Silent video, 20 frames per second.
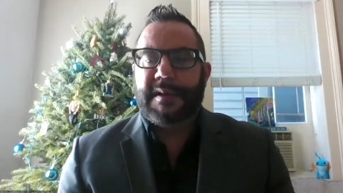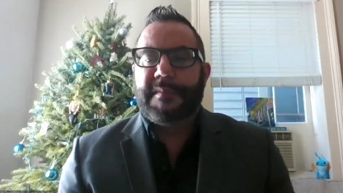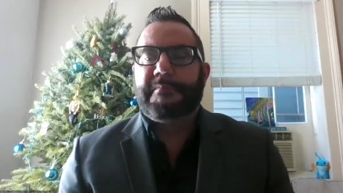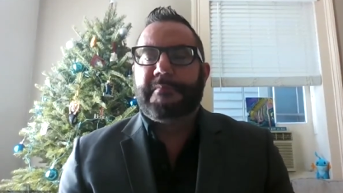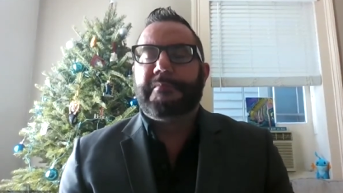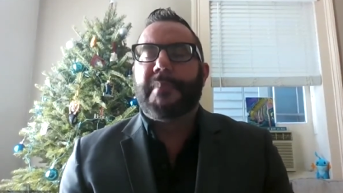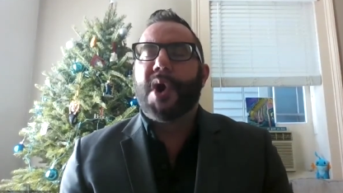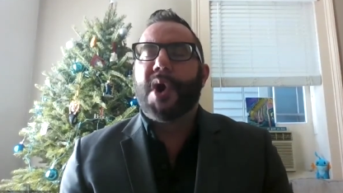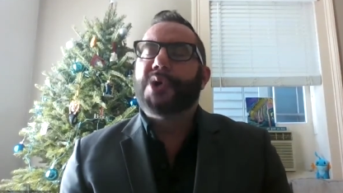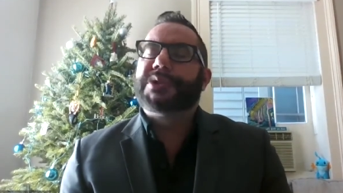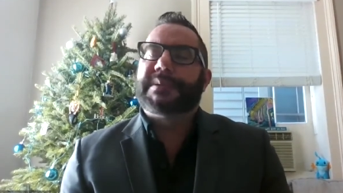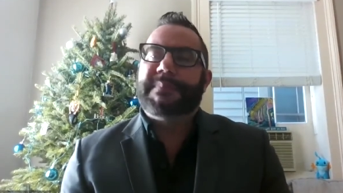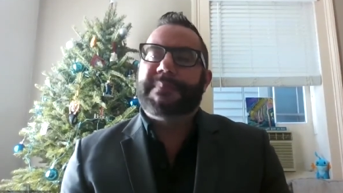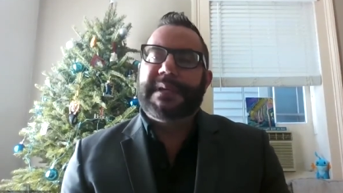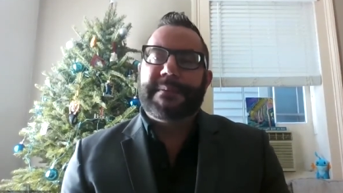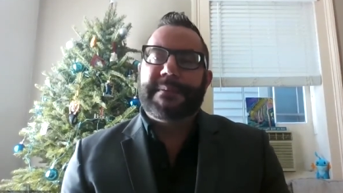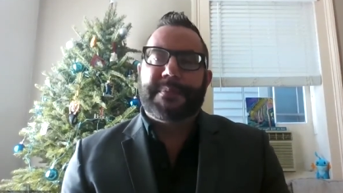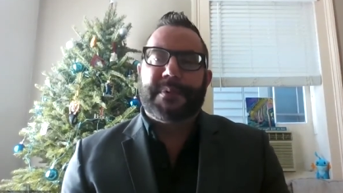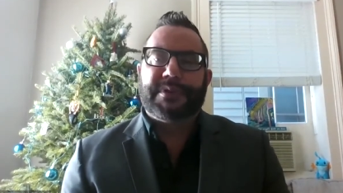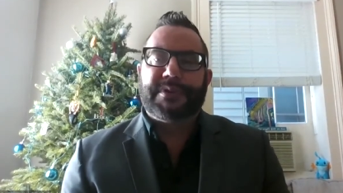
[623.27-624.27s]
Most
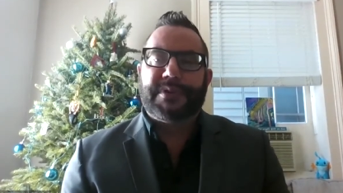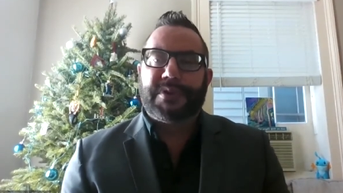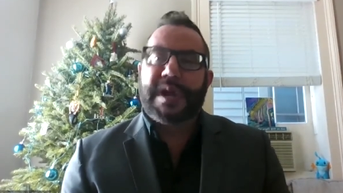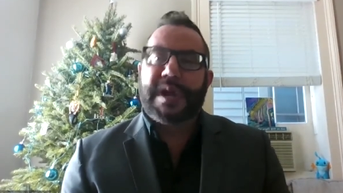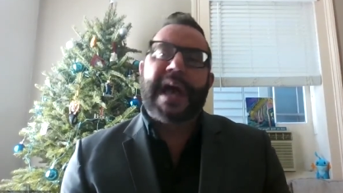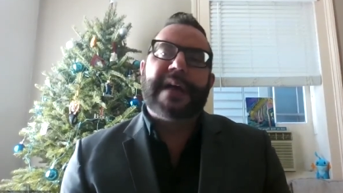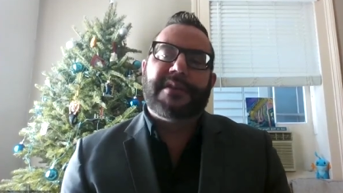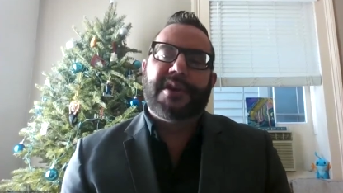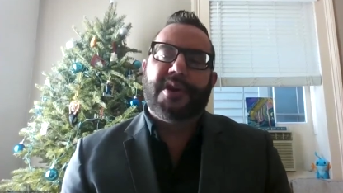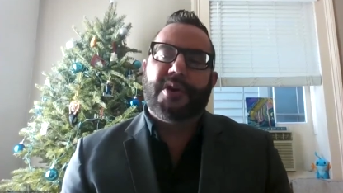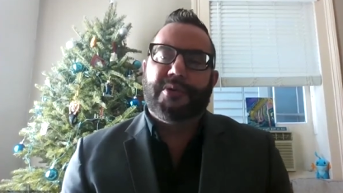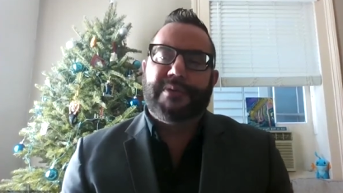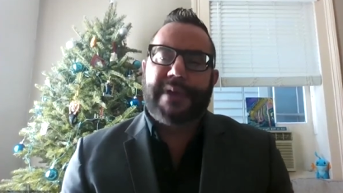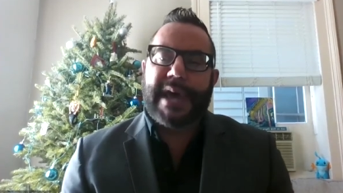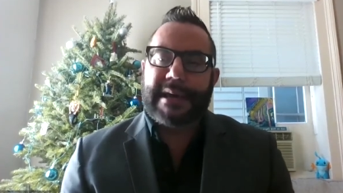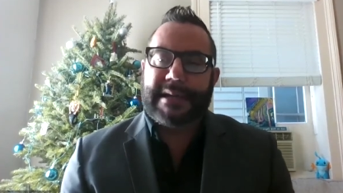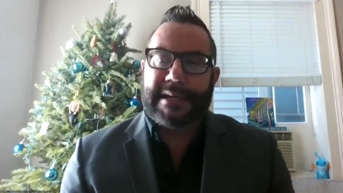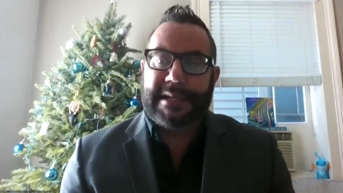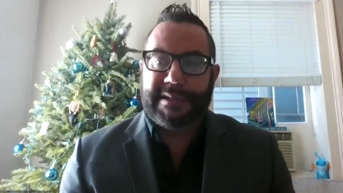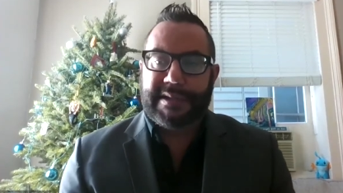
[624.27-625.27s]
people do not know
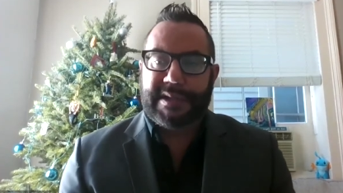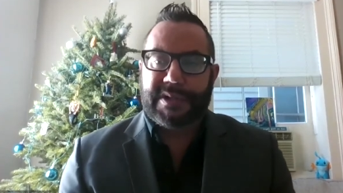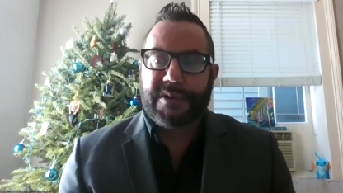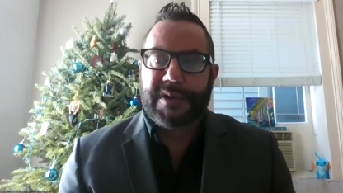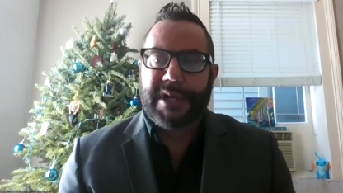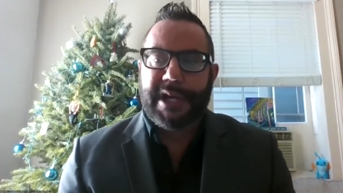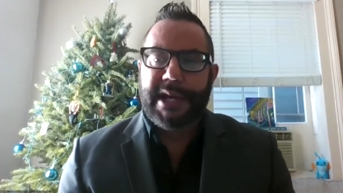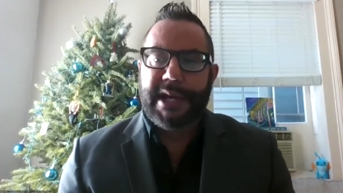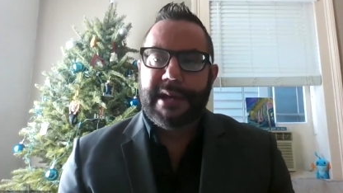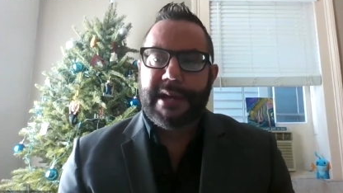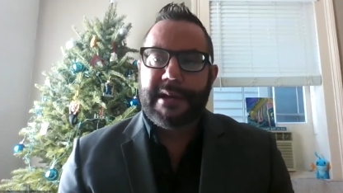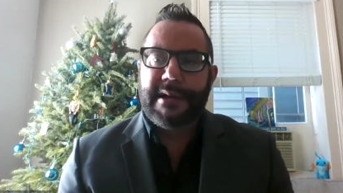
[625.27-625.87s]
that history